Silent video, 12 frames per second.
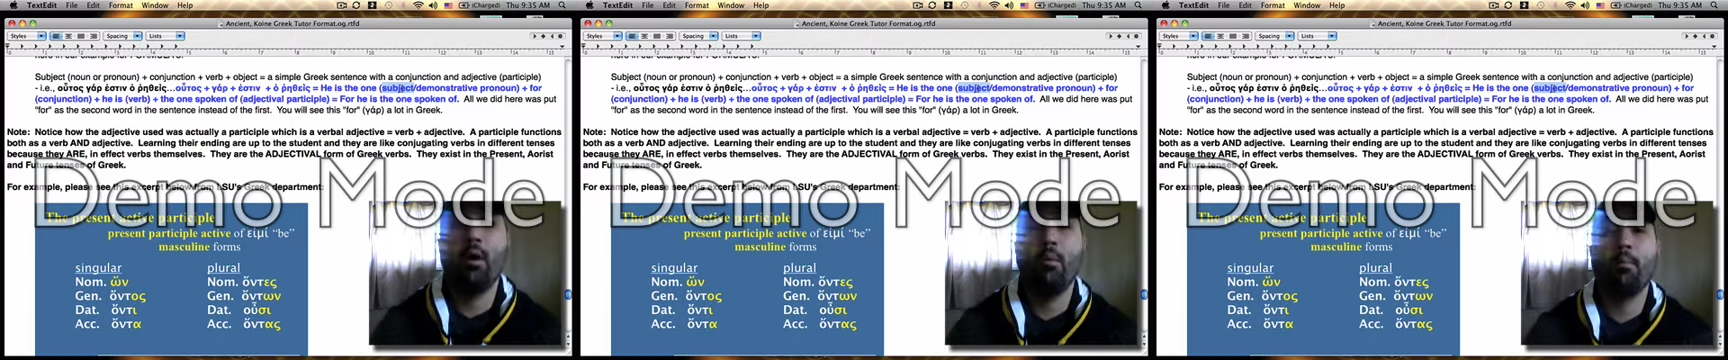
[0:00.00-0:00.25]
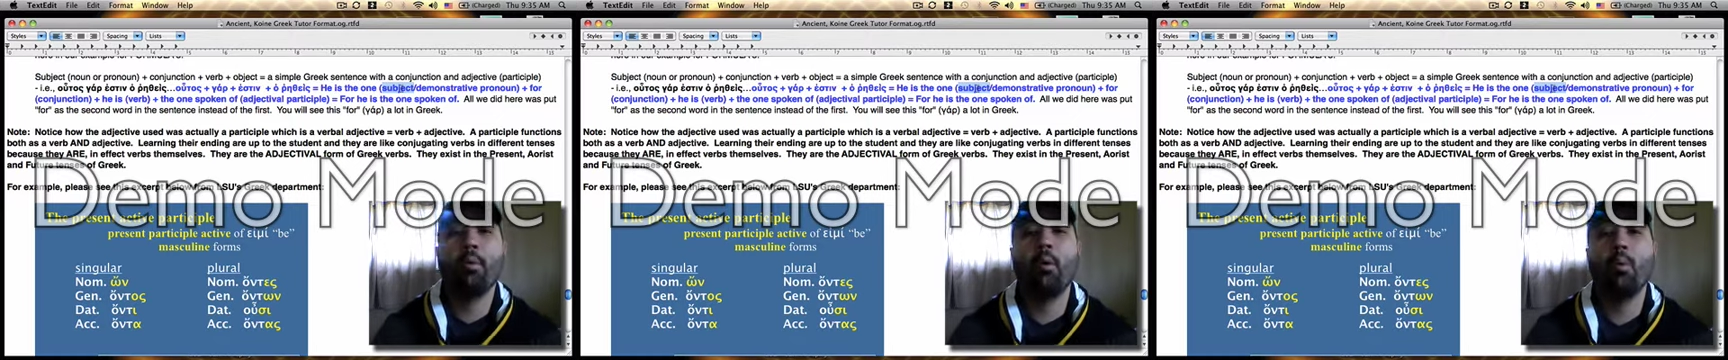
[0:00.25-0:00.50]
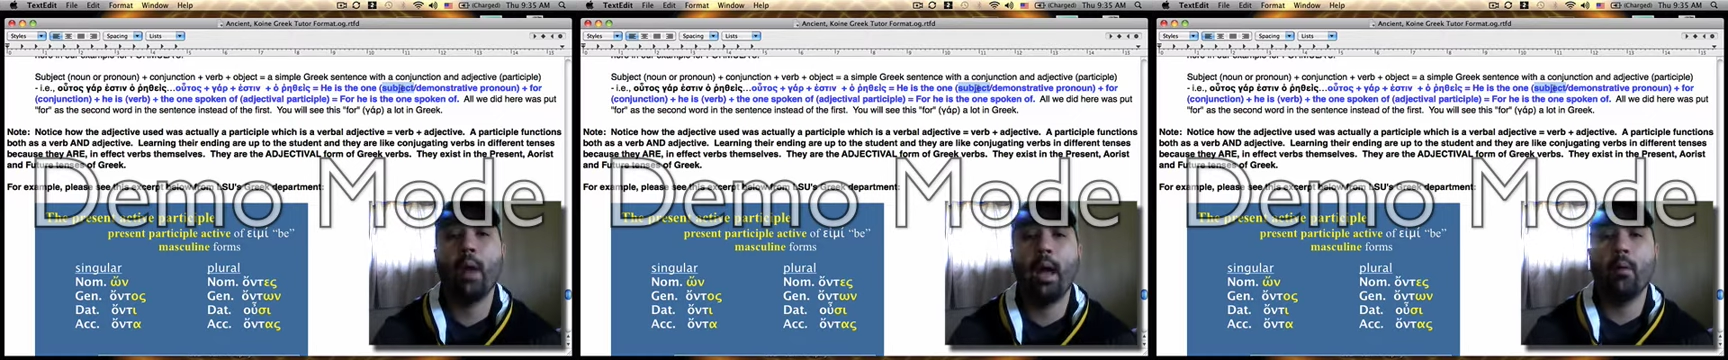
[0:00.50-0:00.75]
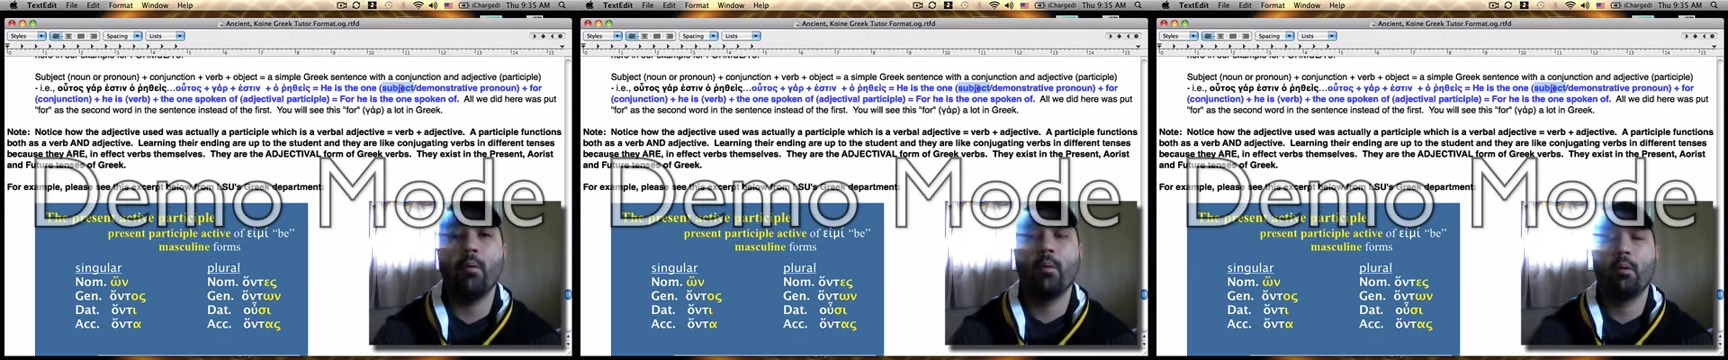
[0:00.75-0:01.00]

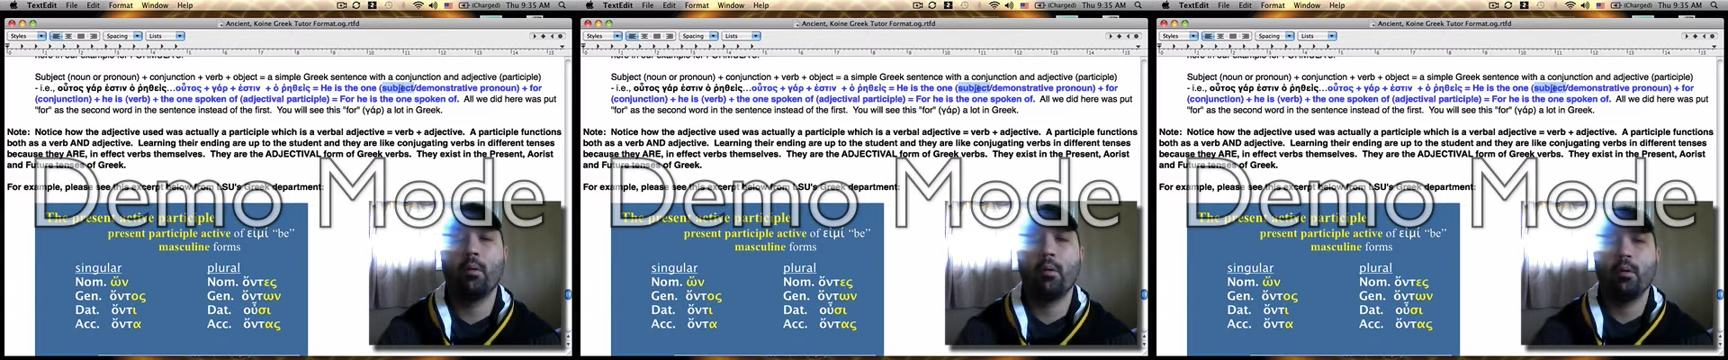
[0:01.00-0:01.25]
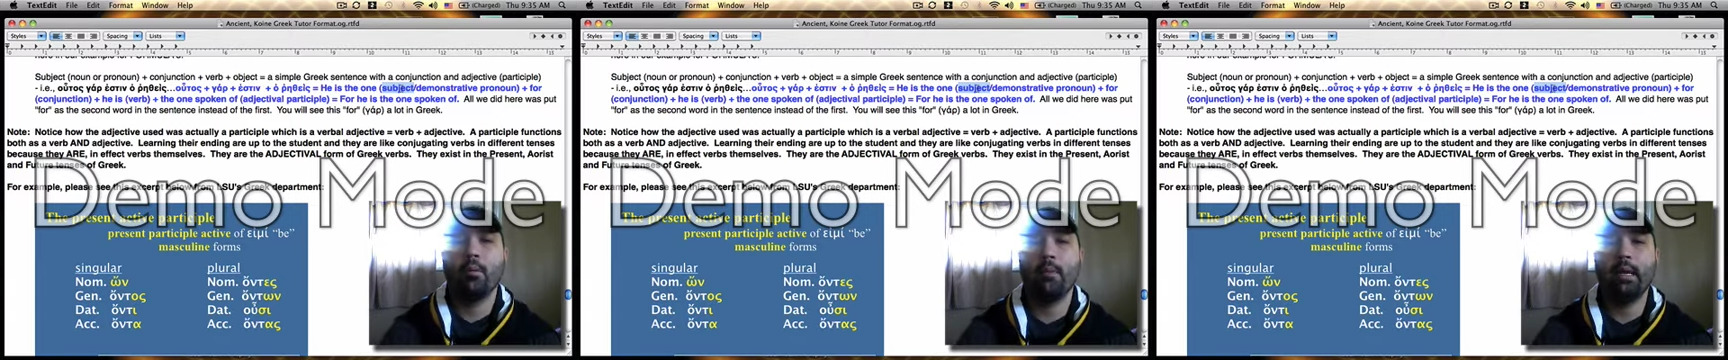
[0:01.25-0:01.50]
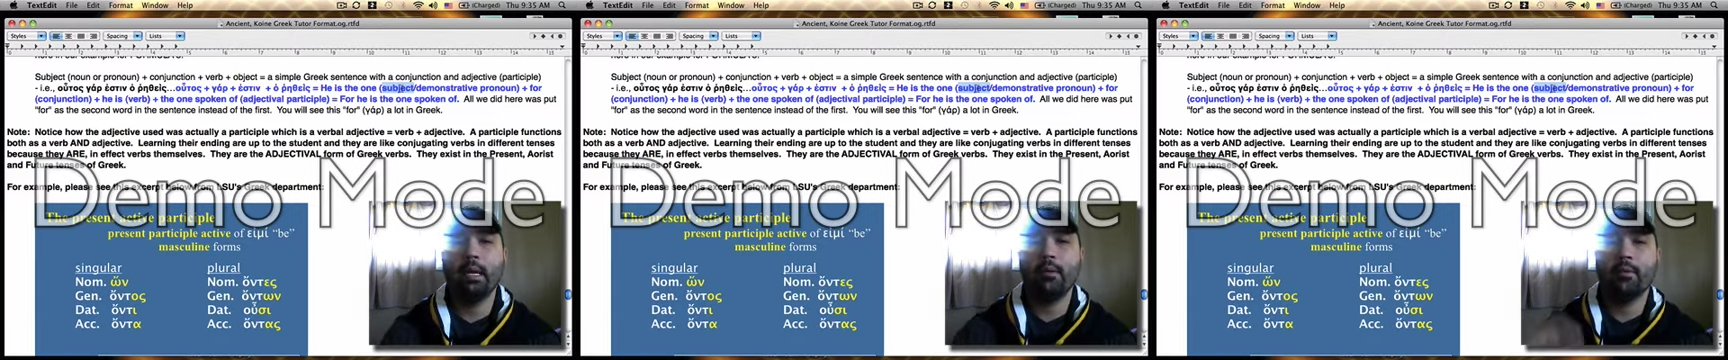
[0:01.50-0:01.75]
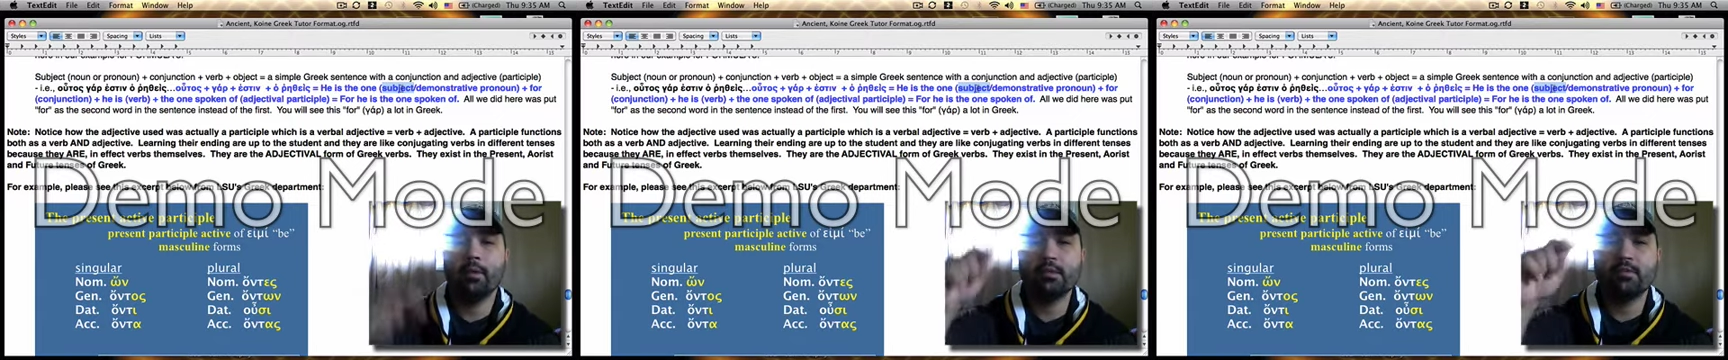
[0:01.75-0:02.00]
pronoun, meaning
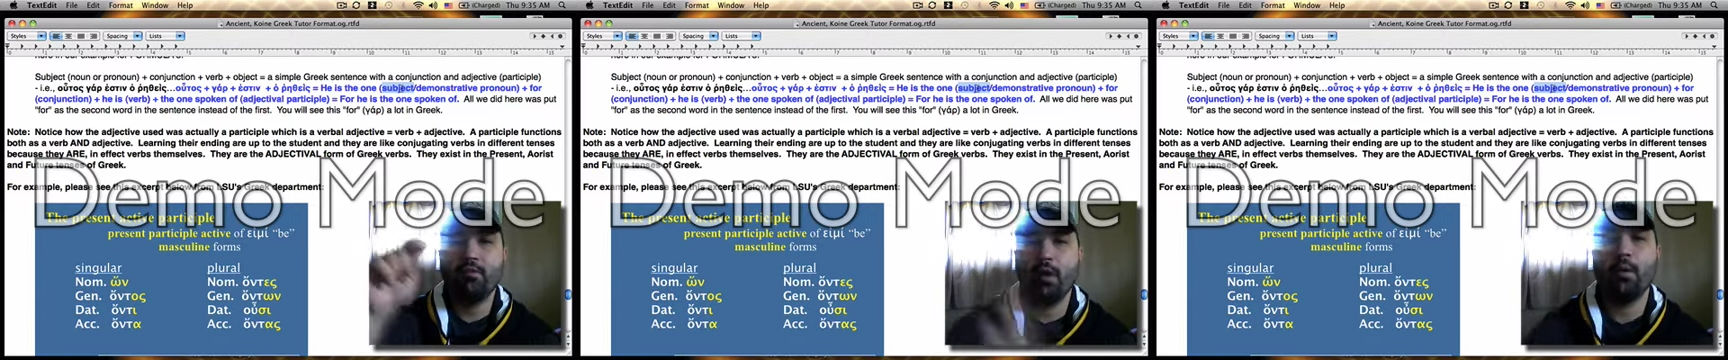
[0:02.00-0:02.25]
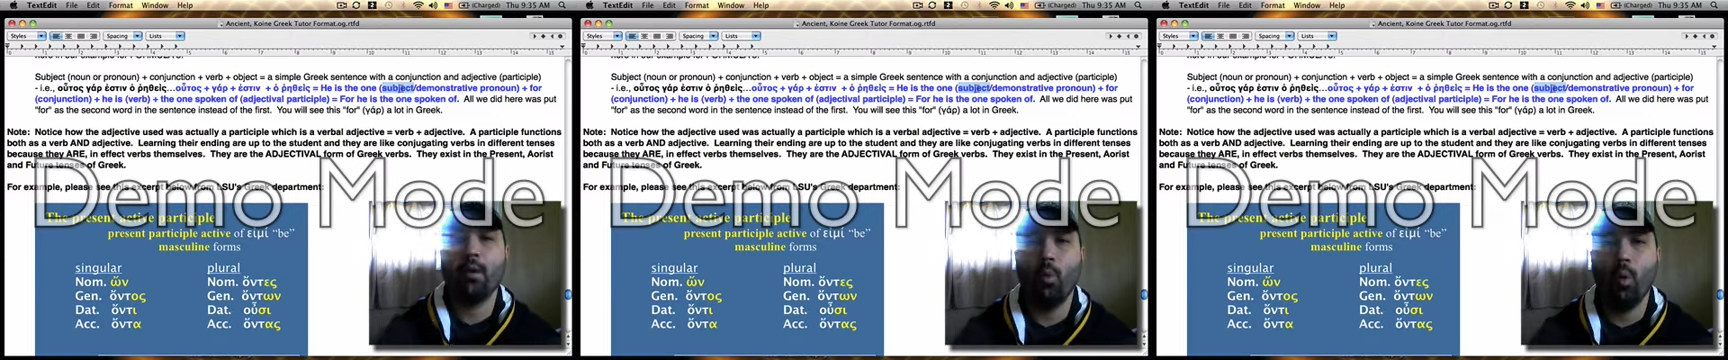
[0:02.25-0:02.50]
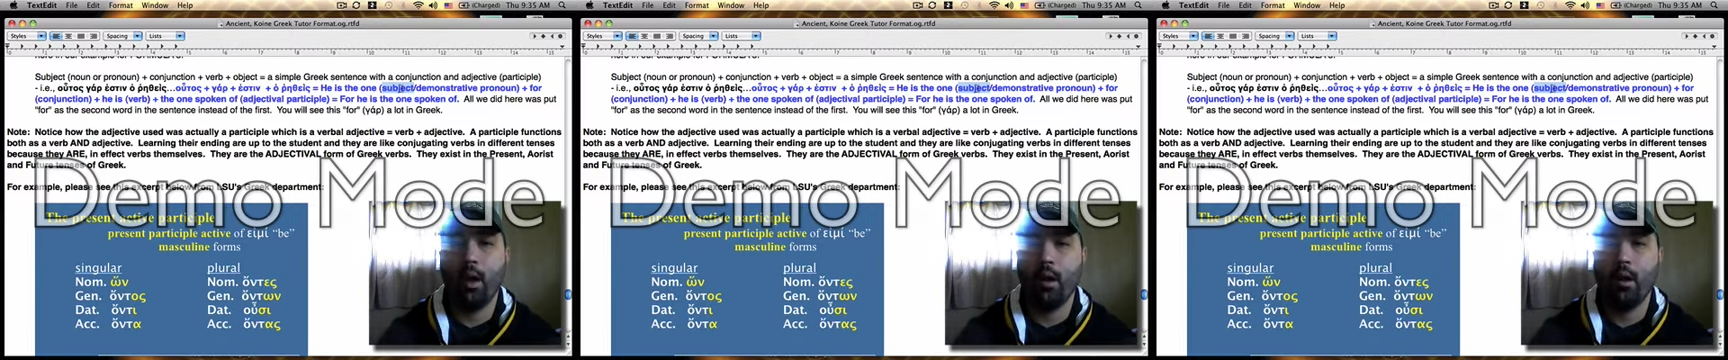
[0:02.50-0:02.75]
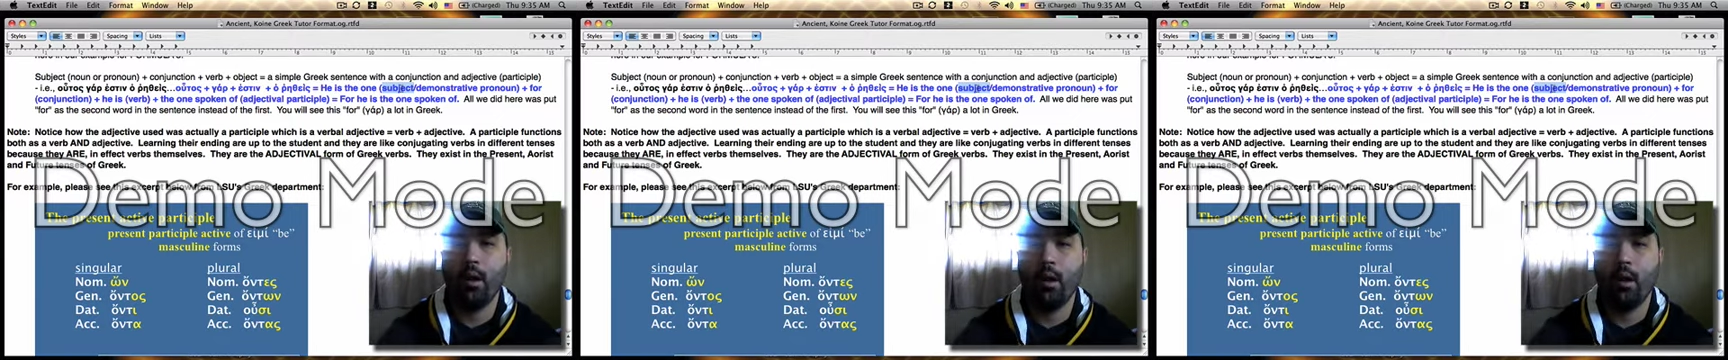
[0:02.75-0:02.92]
this very one.